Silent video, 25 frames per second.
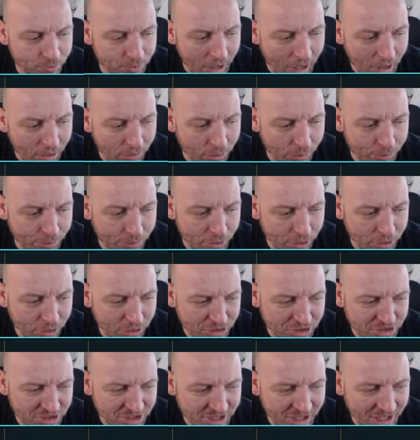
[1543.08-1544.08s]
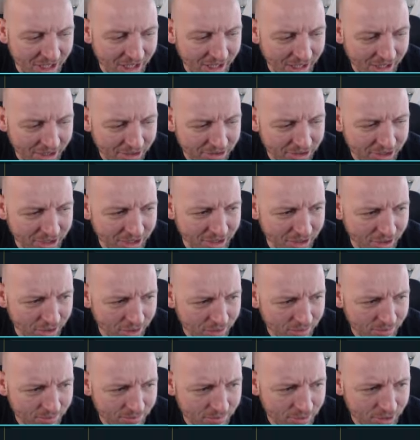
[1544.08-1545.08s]
our personnel, I think,
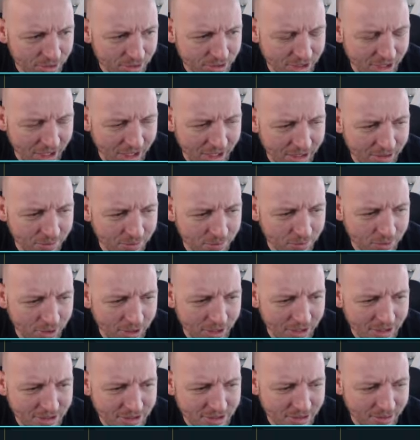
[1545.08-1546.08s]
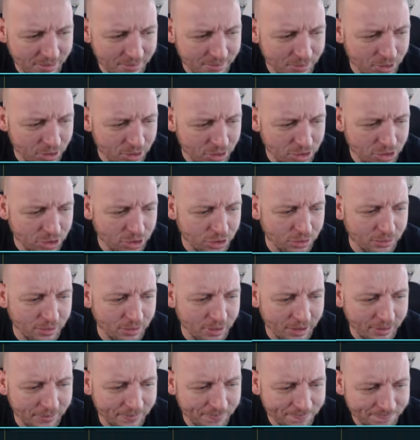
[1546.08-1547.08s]
attacking-wise. I'm not
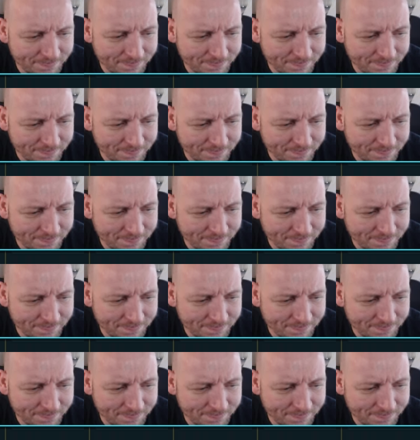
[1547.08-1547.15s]
sure.